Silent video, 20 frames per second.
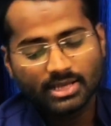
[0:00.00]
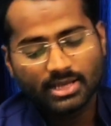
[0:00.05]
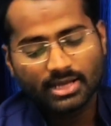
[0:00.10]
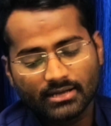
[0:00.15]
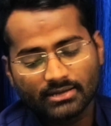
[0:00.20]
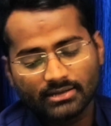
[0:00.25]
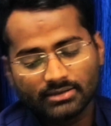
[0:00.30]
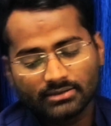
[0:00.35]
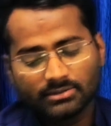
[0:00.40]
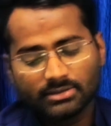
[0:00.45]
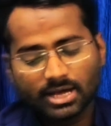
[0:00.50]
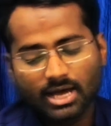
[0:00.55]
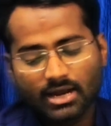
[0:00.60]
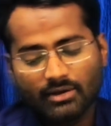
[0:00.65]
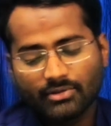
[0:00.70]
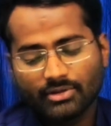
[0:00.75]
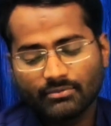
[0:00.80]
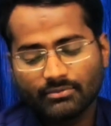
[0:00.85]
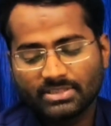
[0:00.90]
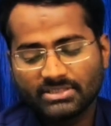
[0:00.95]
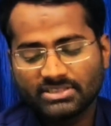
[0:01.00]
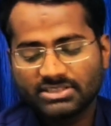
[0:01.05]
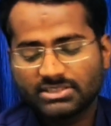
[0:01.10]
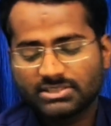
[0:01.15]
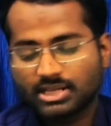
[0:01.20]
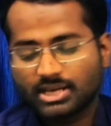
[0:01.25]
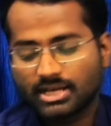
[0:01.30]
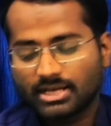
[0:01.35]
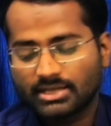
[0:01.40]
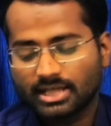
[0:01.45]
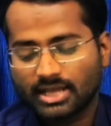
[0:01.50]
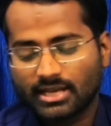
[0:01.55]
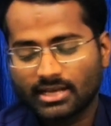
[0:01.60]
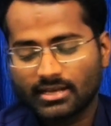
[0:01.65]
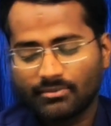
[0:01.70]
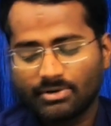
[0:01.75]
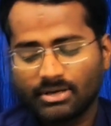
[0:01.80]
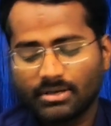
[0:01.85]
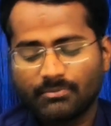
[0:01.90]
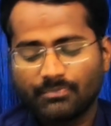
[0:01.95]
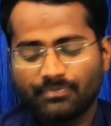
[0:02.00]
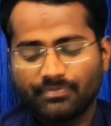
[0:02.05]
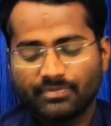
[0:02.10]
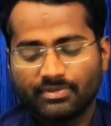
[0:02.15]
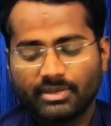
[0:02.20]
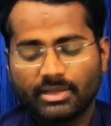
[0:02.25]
and Darvi Manjista Dhanyamlam,